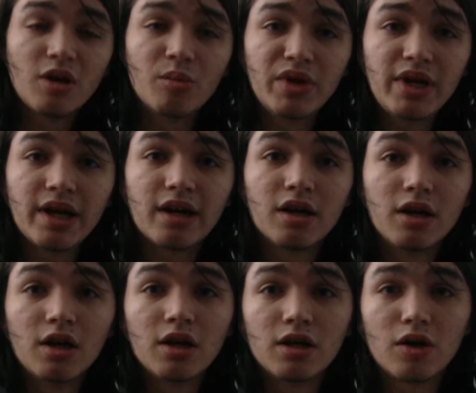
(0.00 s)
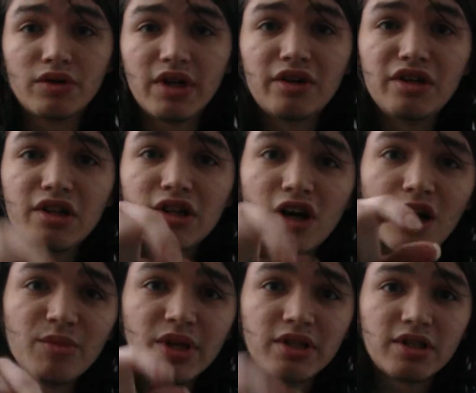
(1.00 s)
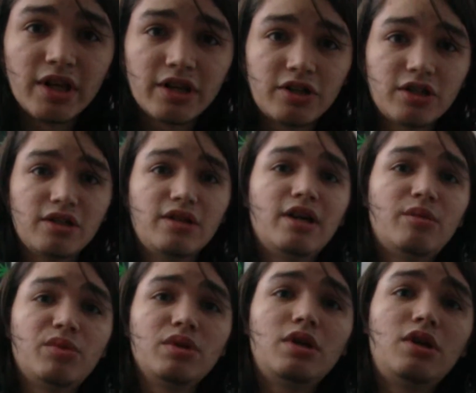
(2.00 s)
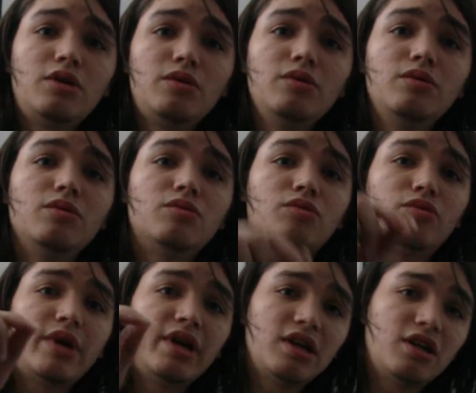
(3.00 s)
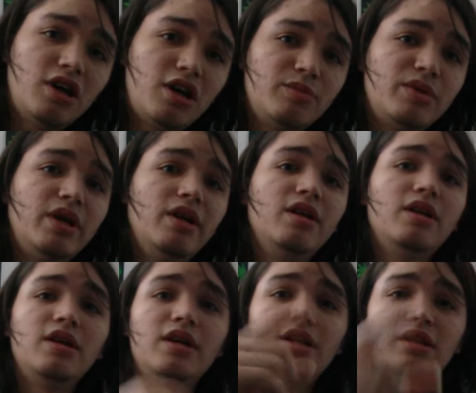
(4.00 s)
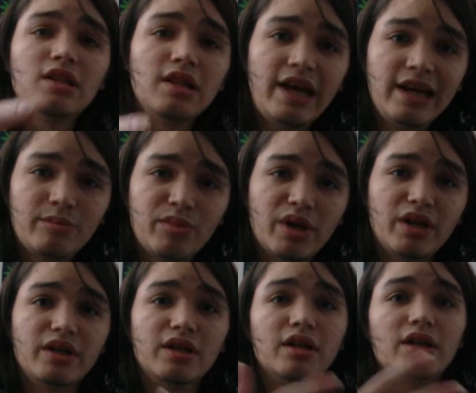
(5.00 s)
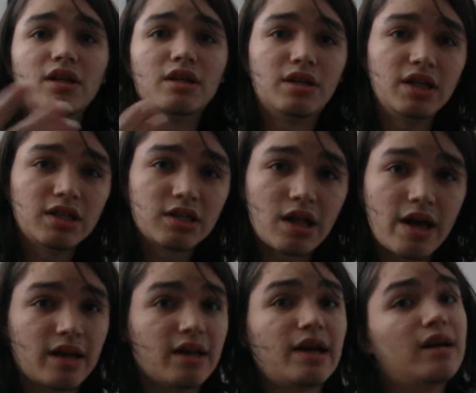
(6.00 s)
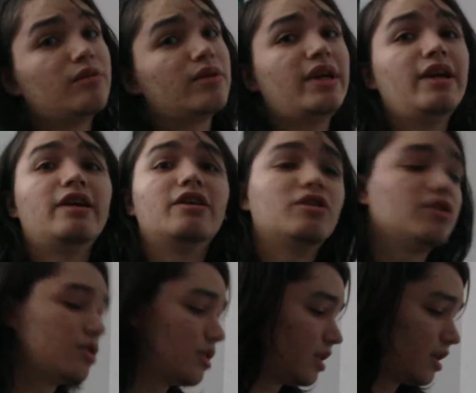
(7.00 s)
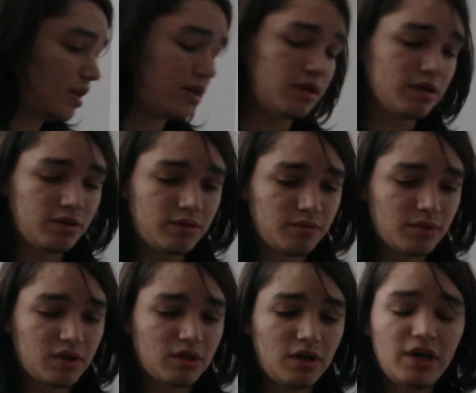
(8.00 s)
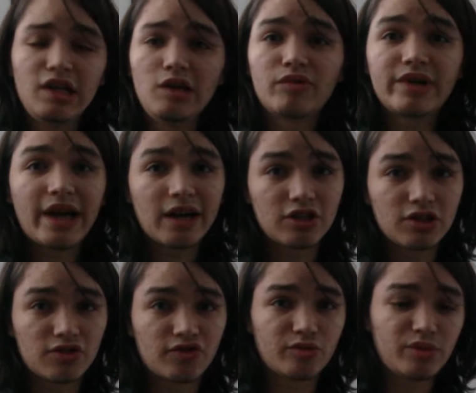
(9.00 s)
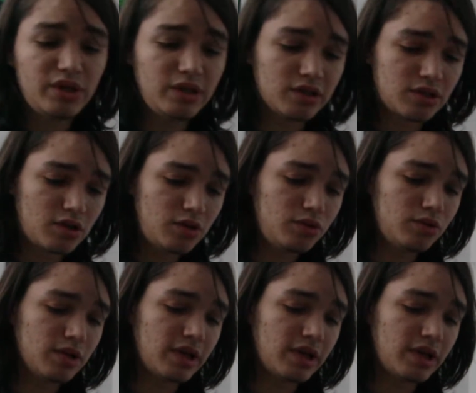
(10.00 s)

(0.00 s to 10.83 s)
But yeah, go down in the comment section down below, write a comment, hit the like button, dislike it, I don't care. Just any reactions for me is cool.